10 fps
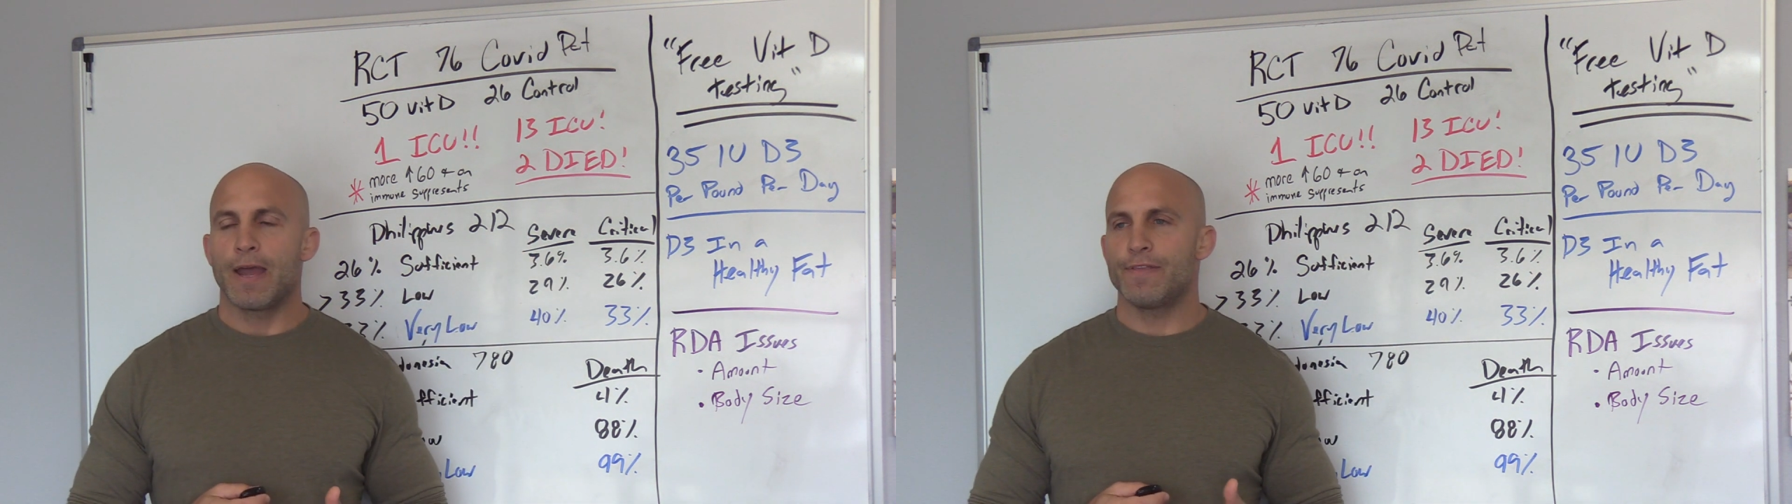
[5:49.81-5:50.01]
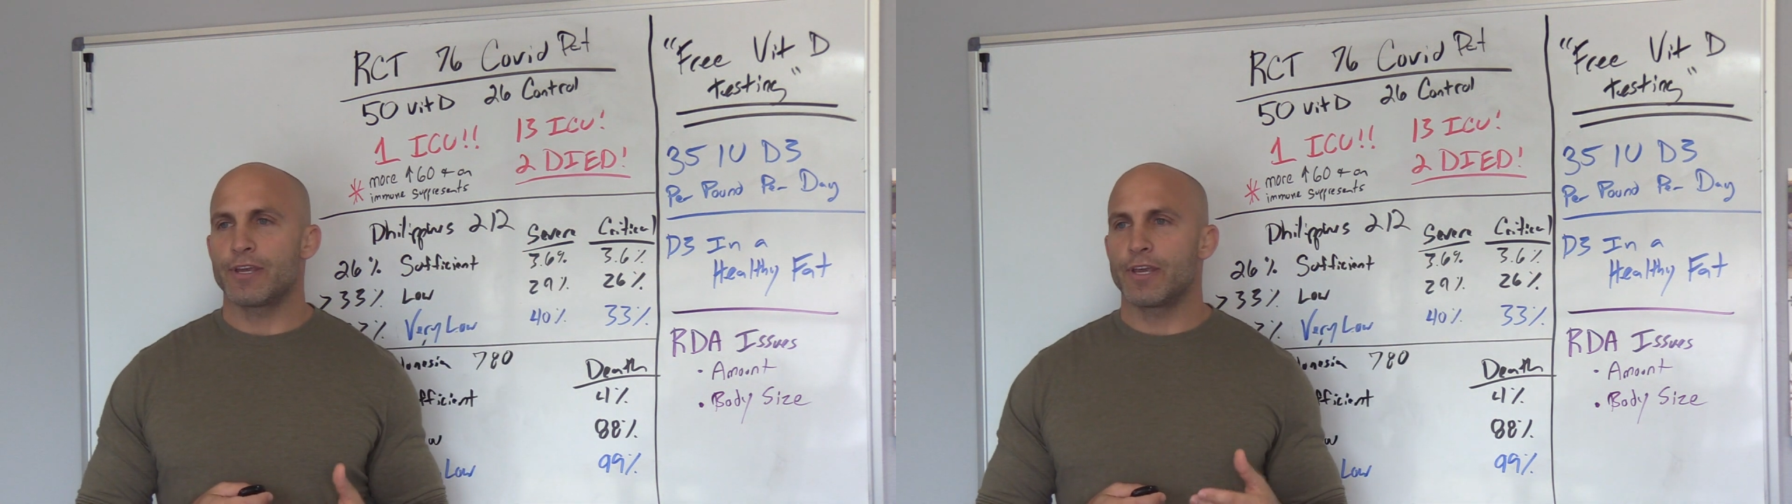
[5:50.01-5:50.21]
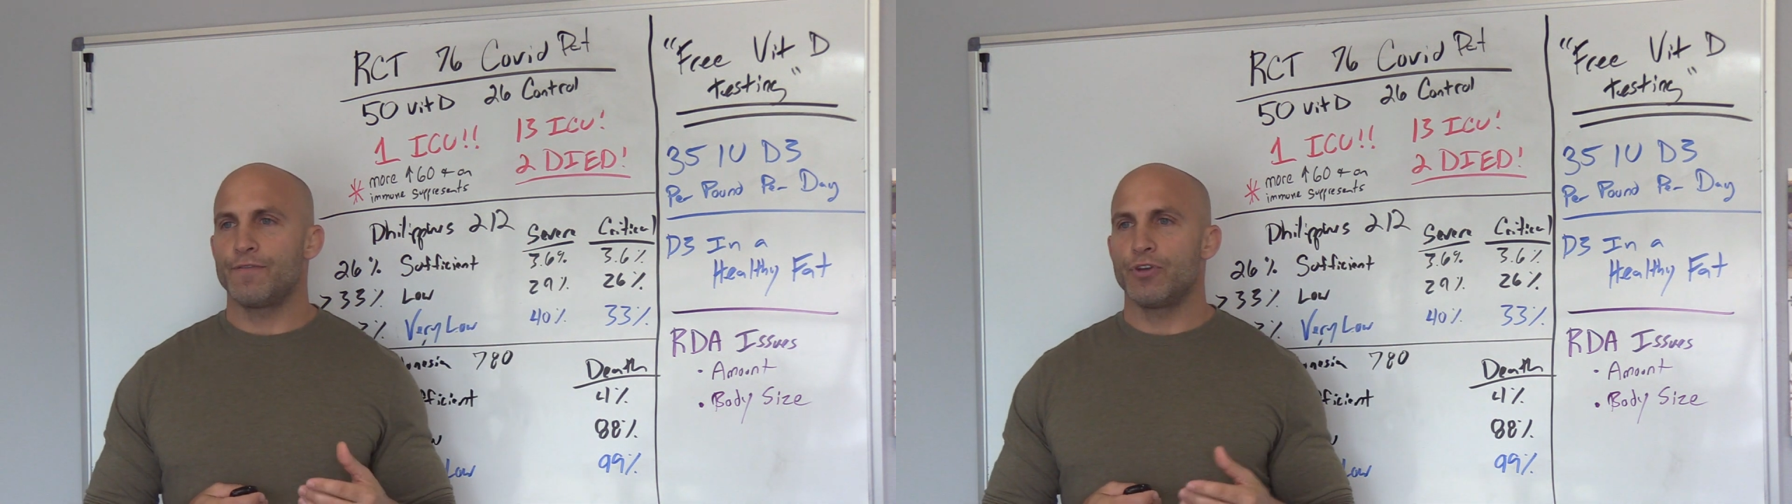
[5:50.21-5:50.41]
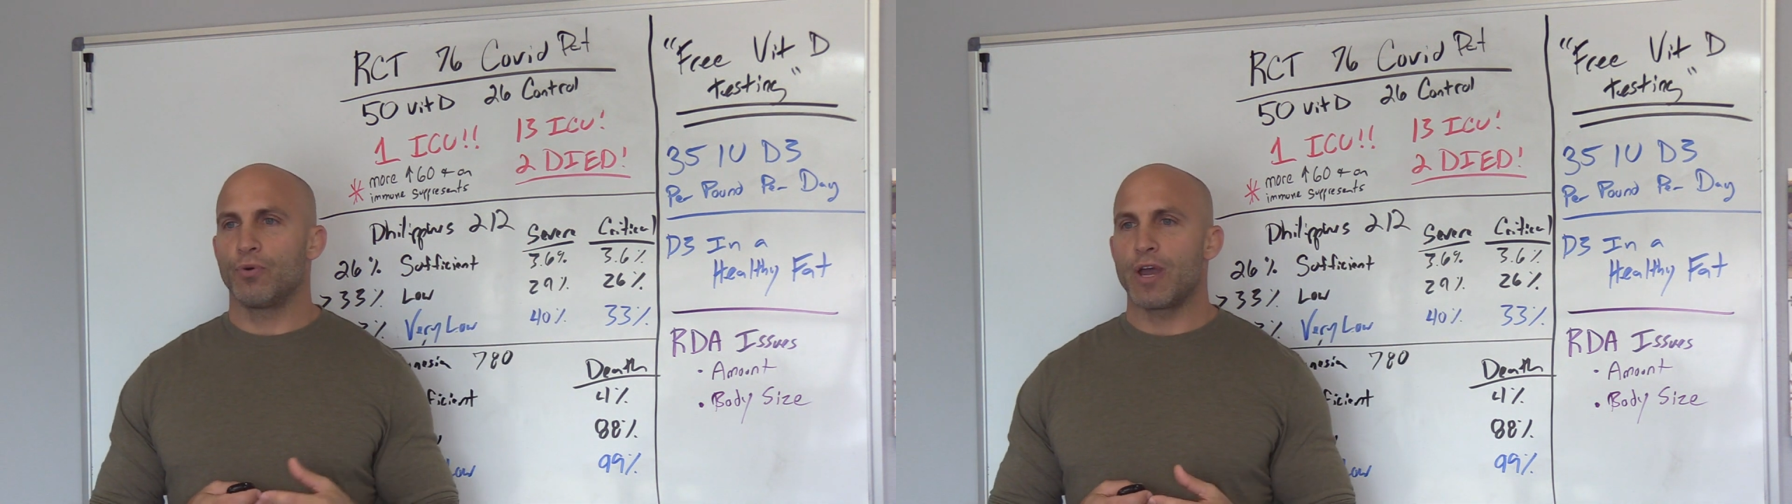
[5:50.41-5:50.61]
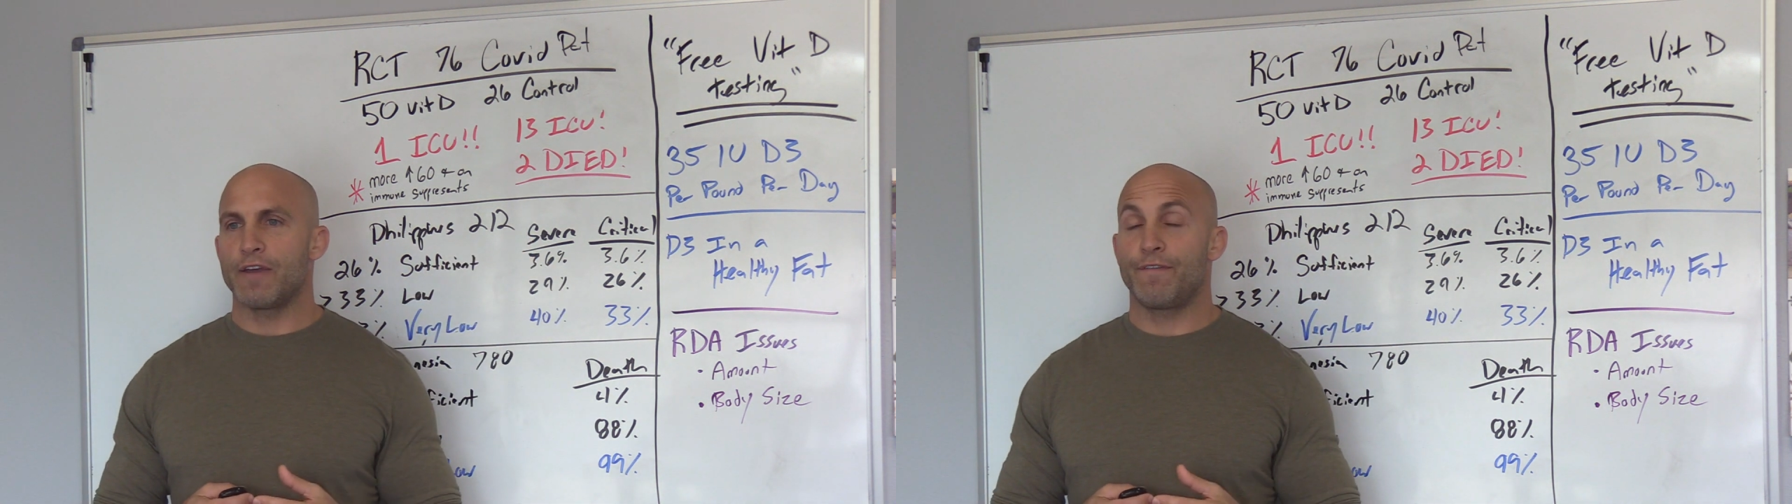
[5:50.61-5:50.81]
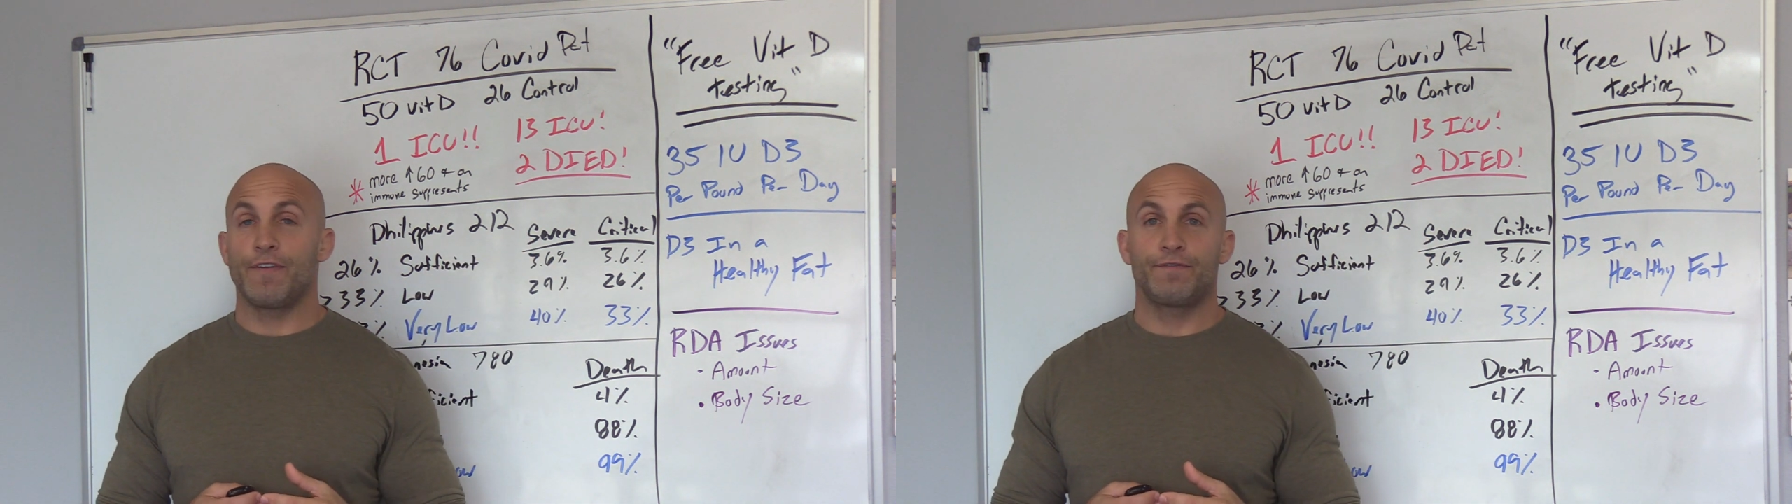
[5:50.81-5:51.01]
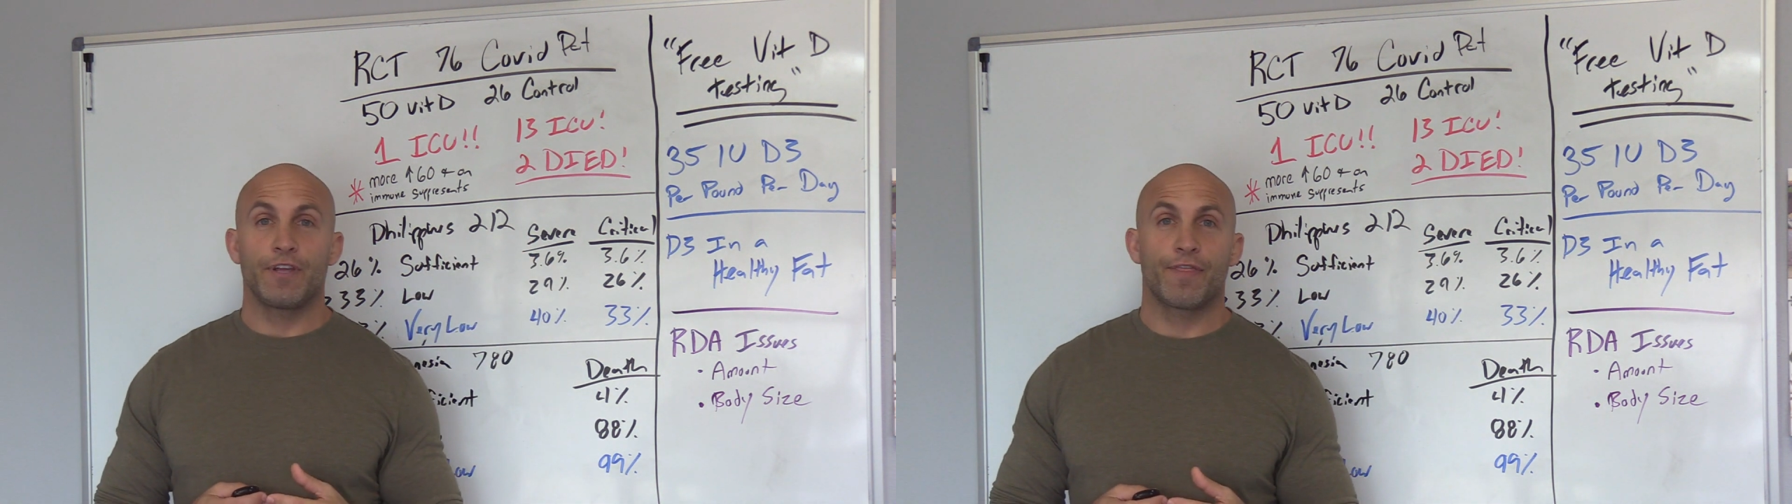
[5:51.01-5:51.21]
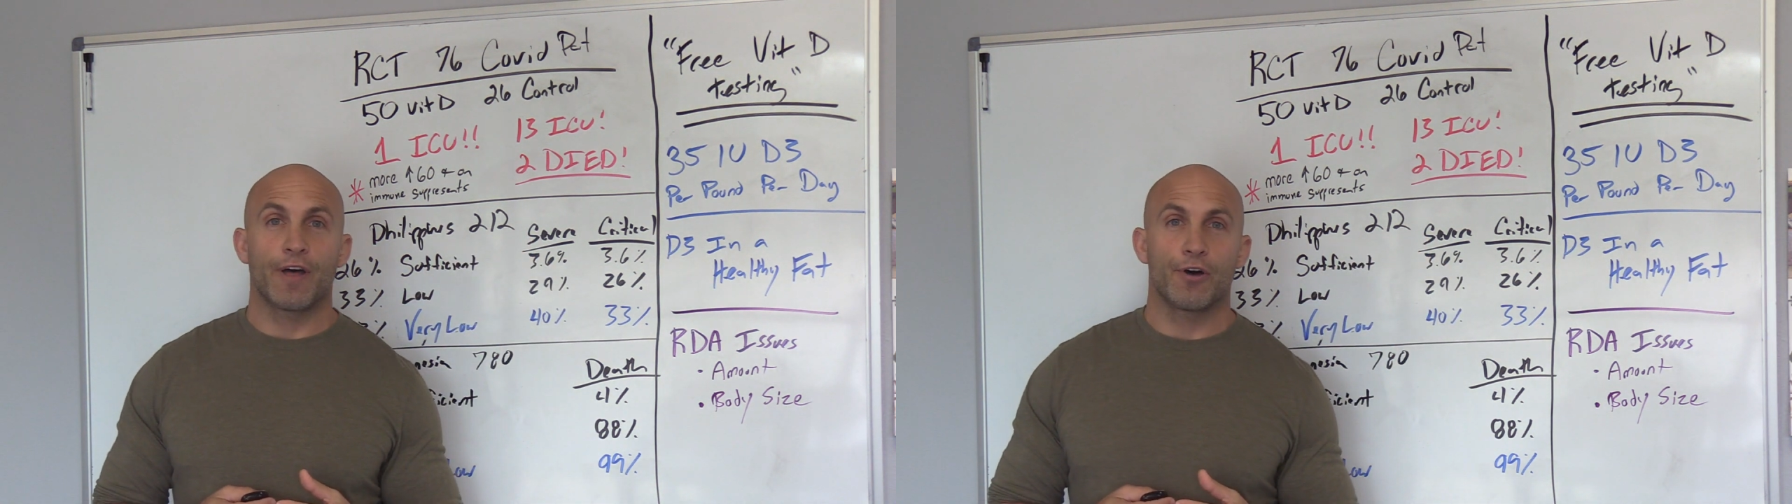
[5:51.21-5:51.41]
and they give you a
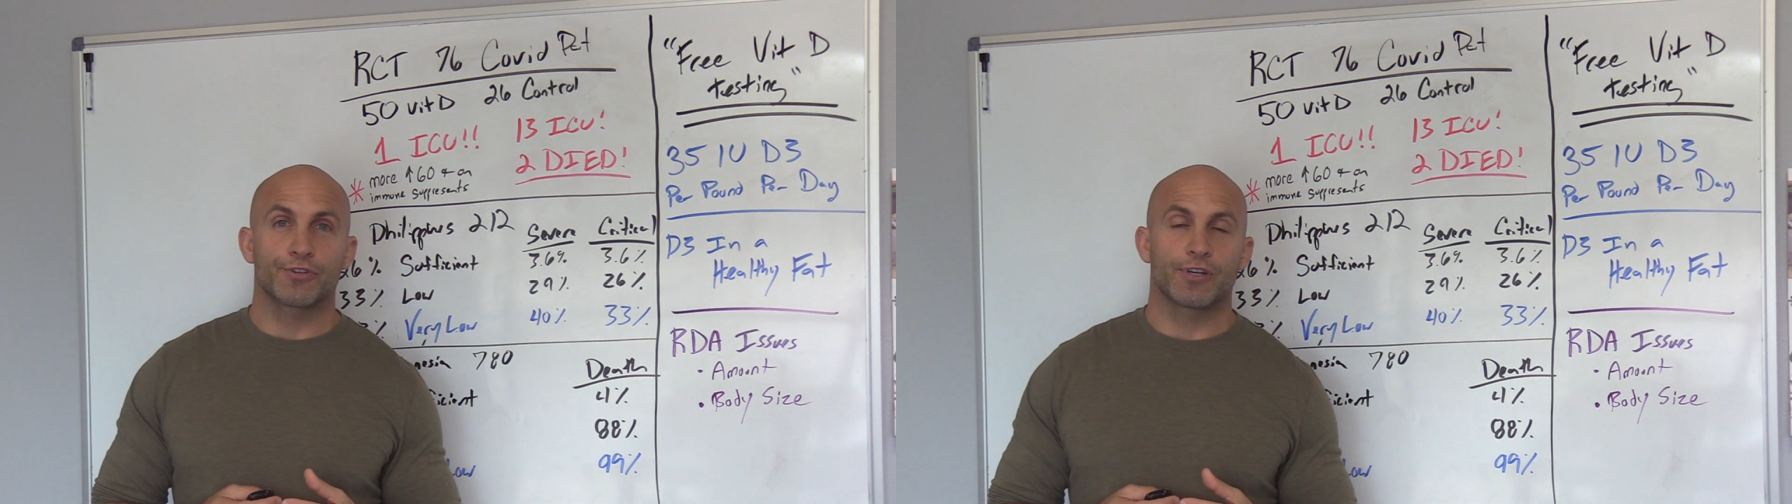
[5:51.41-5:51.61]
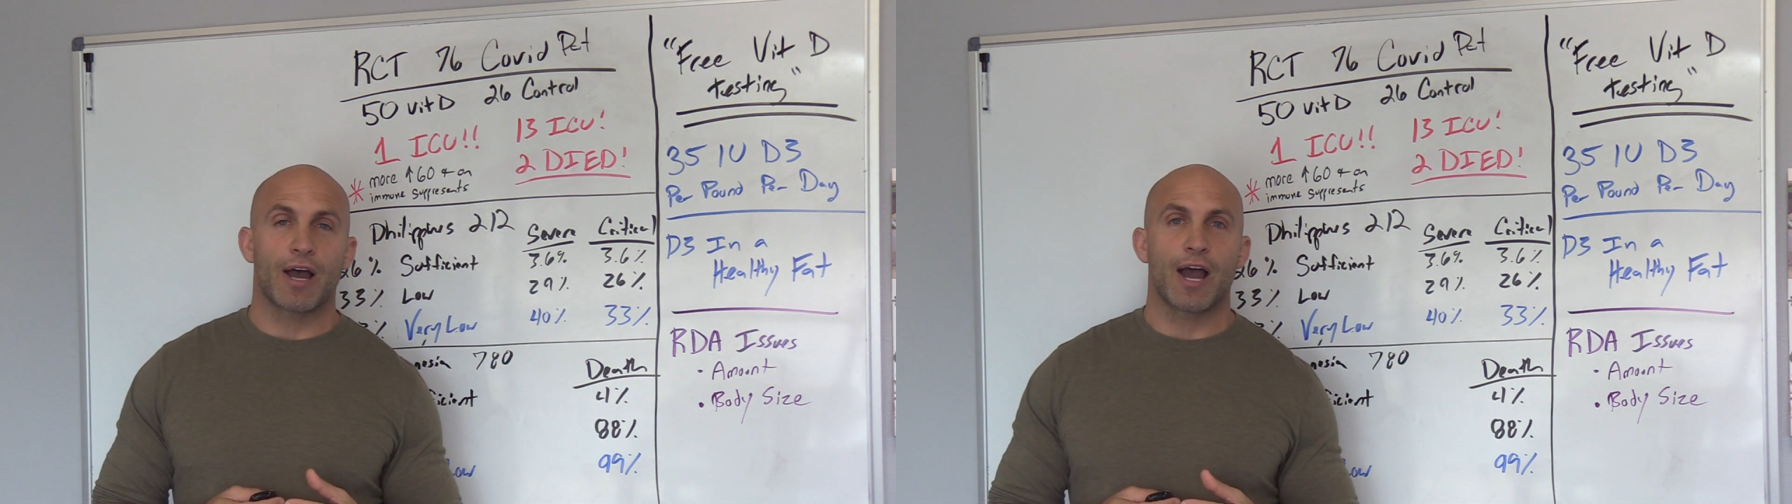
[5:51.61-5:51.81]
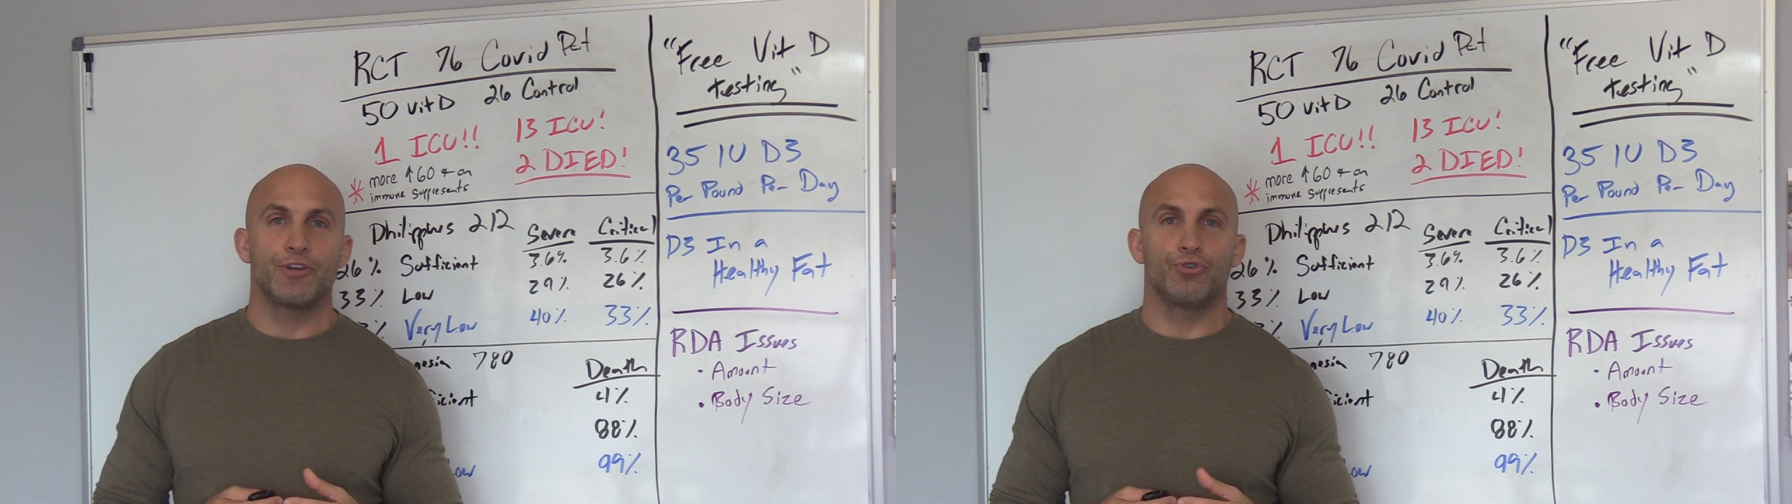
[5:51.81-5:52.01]
50,000